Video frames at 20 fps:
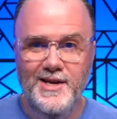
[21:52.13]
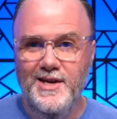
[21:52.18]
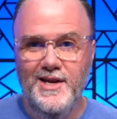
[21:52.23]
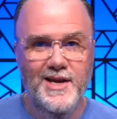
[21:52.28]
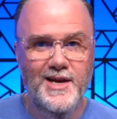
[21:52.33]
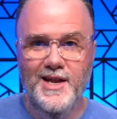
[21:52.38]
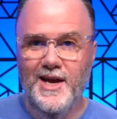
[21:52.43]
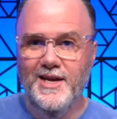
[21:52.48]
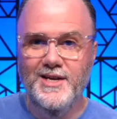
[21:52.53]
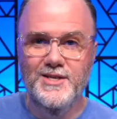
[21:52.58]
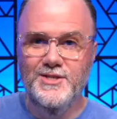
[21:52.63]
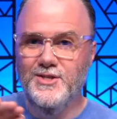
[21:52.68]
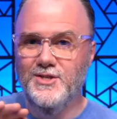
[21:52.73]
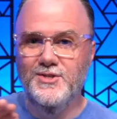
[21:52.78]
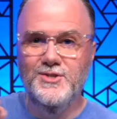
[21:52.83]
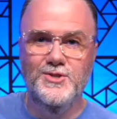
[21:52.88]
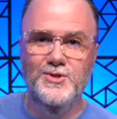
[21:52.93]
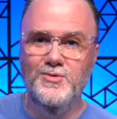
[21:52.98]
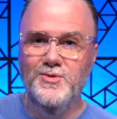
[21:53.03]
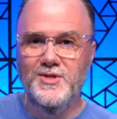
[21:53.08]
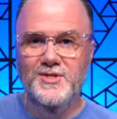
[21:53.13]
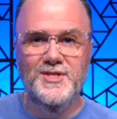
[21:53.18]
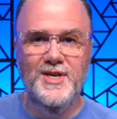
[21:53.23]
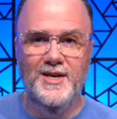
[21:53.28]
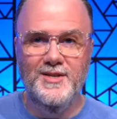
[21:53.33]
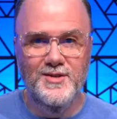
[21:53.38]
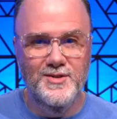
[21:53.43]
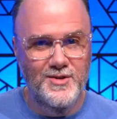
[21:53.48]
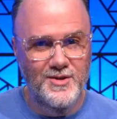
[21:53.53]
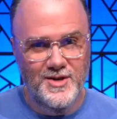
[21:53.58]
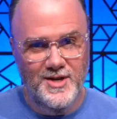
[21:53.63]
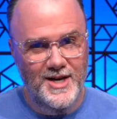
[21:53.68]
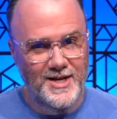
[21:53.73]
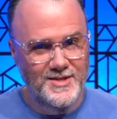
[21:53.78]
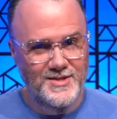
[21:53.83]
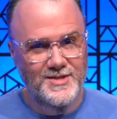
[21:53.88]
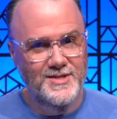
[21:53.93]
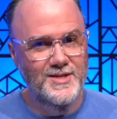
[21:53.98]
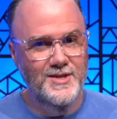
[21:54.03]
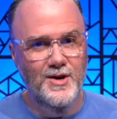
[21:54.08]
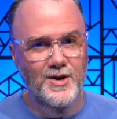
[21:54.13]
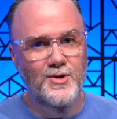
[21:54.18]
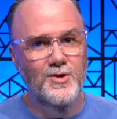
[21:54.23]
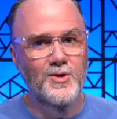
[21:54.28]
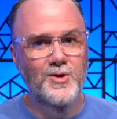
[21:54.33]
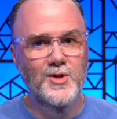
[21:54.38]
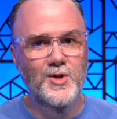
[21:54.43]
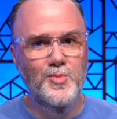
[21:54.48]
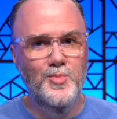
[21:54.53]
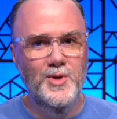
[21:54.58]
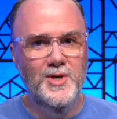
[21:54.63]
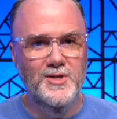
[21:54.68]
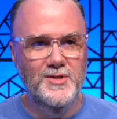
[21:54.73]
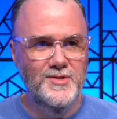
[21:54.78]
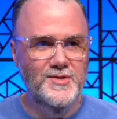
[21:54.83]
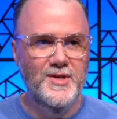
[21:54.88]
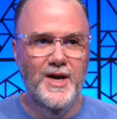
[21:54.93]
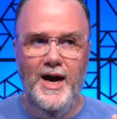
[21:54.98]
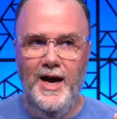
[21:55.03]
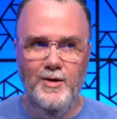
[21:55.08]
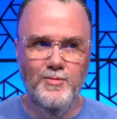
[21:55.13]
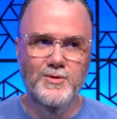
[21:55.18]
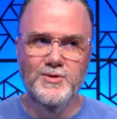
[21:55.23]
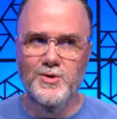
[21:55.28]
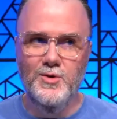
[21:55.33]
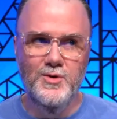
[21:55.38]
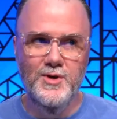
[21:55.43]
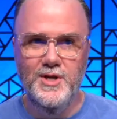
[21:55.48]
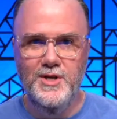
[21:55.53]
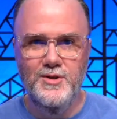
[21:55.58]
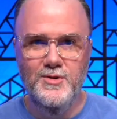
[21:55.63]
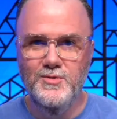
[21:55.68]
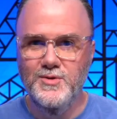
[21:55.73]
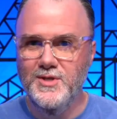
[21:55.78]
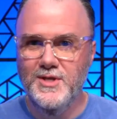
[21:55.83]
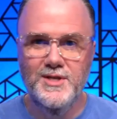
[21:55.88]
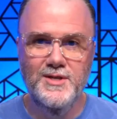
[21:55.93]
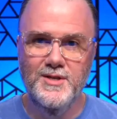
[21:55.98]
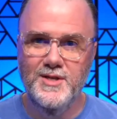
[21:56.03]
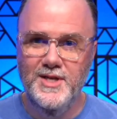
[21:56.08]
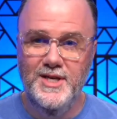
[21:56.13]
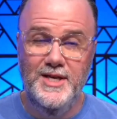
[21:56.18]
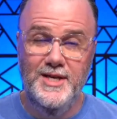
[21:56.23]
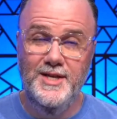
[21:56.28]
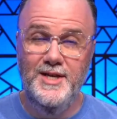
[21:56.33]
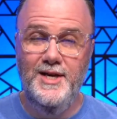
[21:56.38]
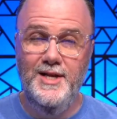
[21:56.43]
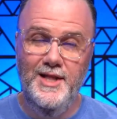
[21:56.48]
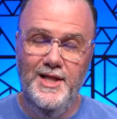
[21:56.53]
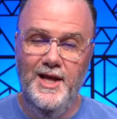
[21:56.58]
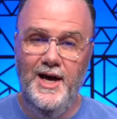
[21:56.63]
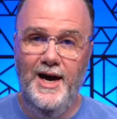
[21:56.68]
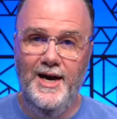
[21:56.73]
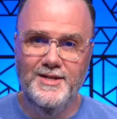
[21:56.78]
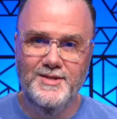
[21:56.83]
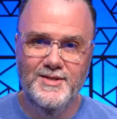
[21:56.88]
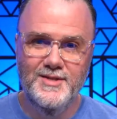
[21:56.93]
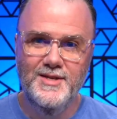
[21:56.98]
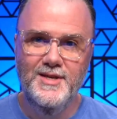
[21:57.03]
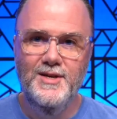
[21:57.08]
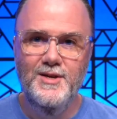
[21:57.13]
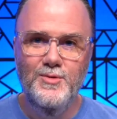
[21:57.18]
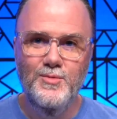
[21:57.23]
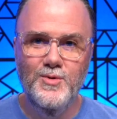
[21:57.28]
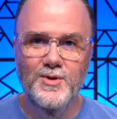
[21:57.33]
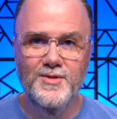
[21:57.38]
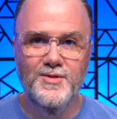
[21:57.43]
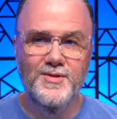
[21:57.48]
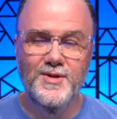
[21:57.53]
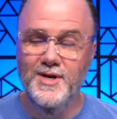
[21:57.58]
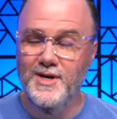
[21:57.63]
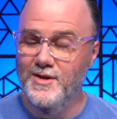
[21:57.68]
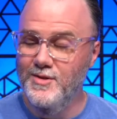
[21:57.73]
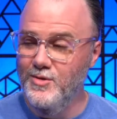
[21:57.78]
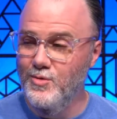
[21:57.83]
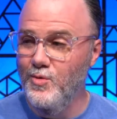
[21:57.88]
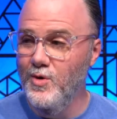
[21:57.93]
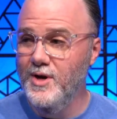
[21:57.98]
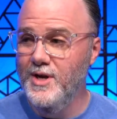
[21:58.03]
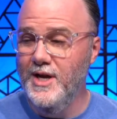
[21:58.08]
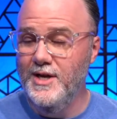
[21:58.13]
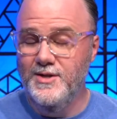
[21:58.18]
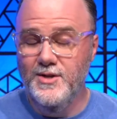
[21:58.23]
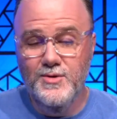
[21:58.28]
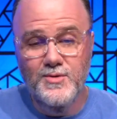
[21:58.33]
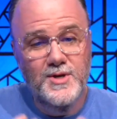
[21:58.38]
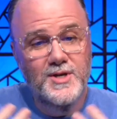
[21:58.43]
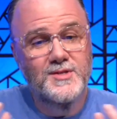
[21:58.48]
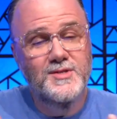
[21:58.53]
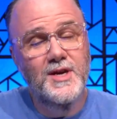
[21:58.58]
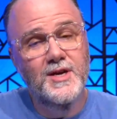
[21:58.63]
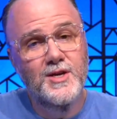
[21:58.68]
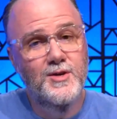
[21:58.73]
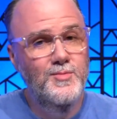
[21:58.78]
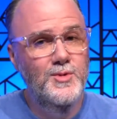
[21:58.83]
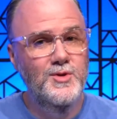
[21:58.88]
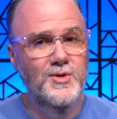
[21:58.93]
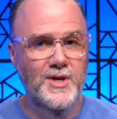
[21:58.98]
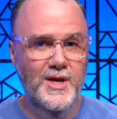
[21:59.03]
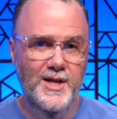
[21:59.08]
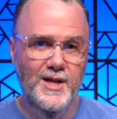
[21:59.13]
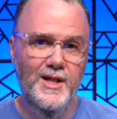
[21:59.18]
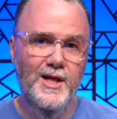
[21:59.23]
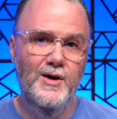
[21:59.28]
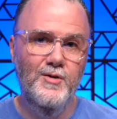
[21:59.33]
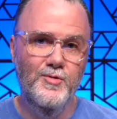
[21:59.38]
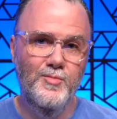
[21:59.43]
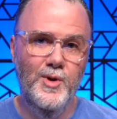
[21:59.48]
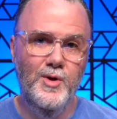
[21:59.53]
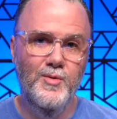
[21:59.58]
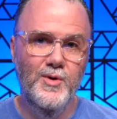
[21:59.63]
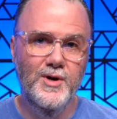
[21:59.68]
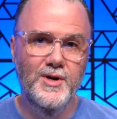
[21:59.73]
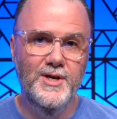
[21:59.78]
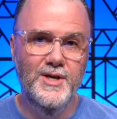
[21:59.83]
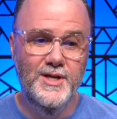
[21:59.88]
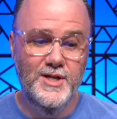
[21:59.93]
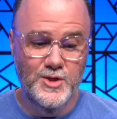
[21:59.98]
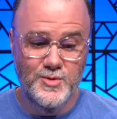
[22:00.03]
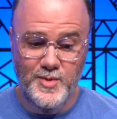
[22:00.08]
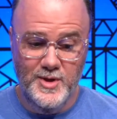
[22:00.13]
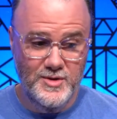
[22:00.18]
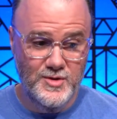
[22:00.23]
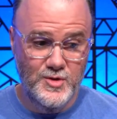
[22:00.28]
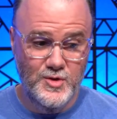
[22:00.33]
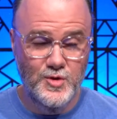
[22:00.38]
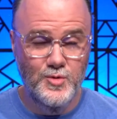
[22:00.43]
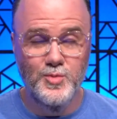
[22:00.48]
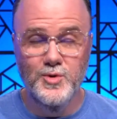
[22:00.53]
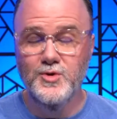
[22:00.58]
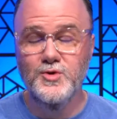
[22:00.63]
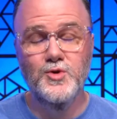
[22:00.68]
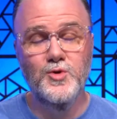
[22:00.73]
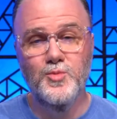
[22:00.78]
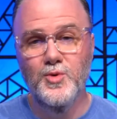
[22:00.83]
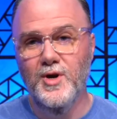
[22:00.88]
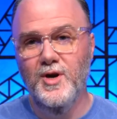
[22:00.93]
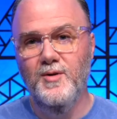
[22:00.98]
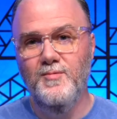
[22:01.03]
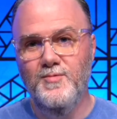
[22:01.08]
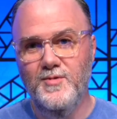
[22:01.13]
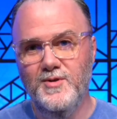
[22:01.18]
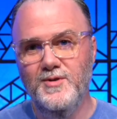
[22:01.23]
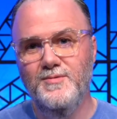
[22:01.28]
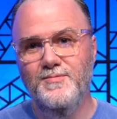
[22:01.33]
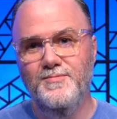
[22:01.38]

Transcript: and I could just do the technical guts in our early builds, I was already using it a lot with the work I do, because I communicate a lot with my work, and it's been super, super helpful.